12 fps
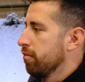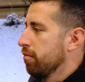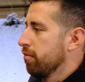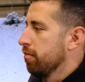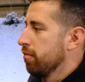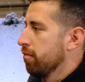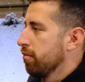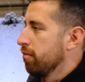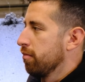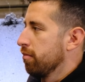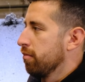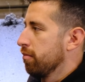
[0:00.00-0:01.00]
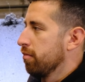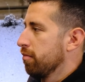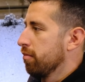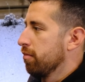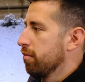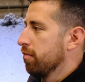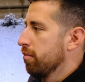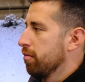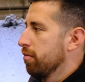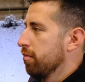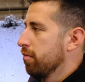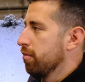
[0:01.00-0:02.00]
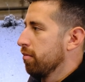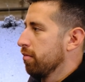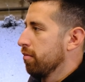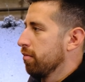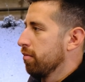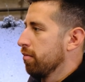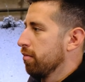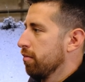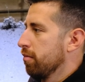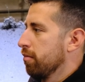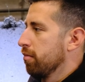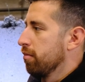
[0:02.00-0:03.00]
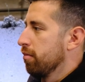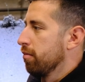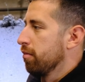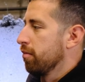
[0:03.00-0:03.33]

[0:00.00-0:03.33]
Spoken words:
(silent)